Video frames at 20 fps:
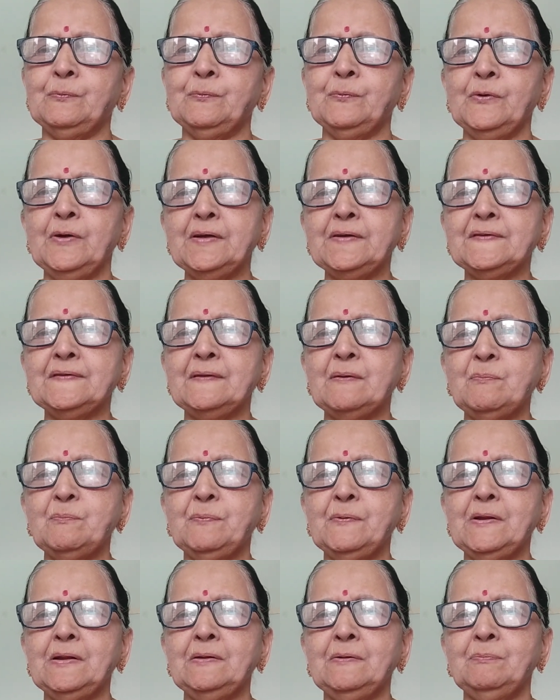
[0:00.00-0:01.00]
For
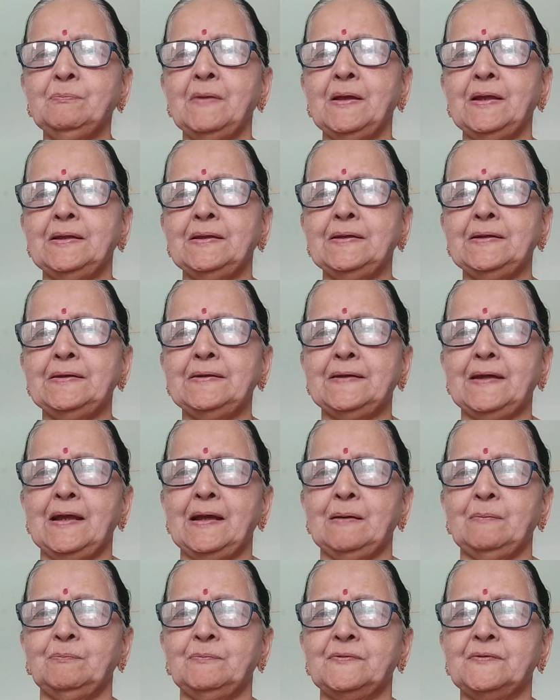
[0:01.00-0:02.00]
example, many
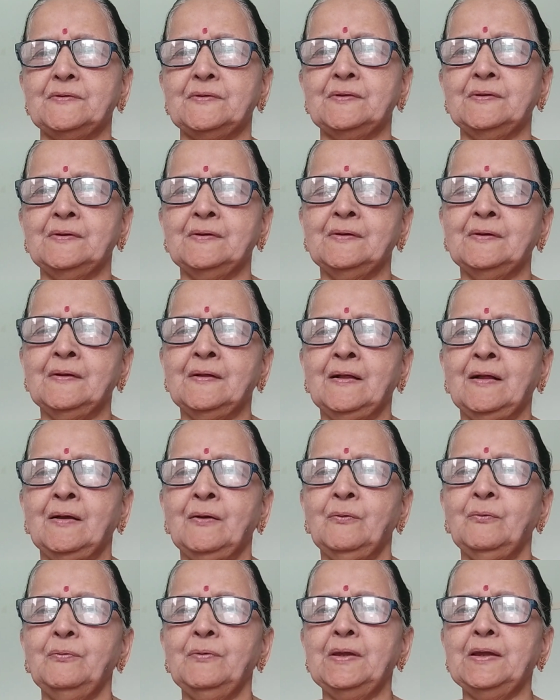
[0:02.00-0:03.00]
times
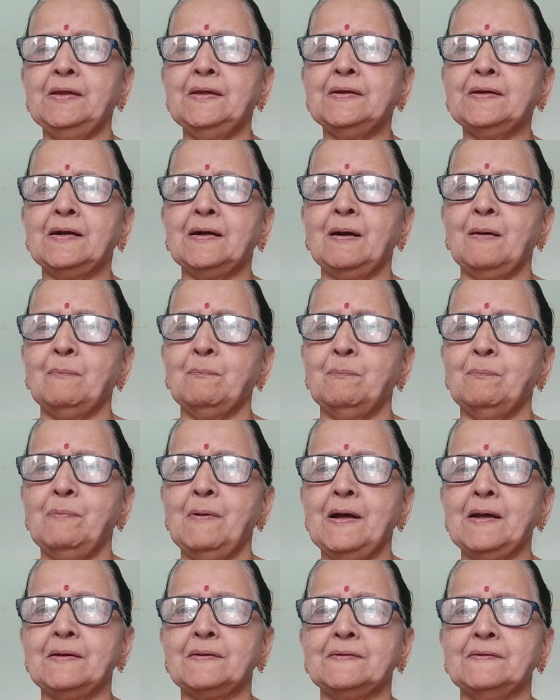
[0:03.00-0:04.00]
we
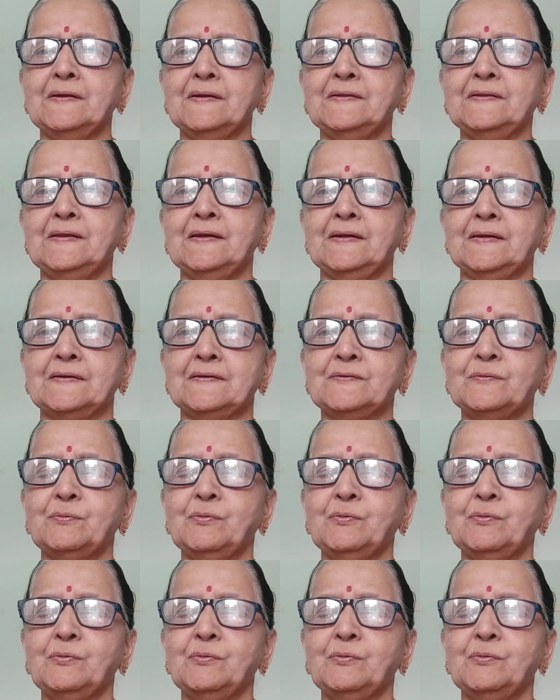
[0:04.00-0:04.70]
compare the things.